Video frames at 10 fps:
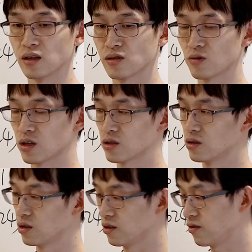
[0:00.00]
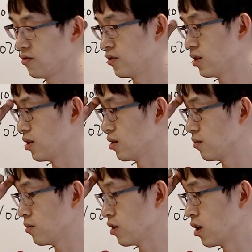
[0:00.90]
structure of
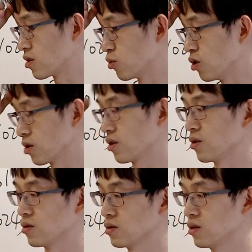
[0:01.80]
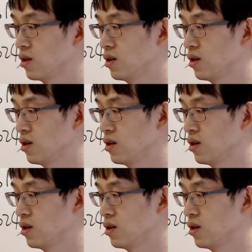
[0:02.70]
large molecules,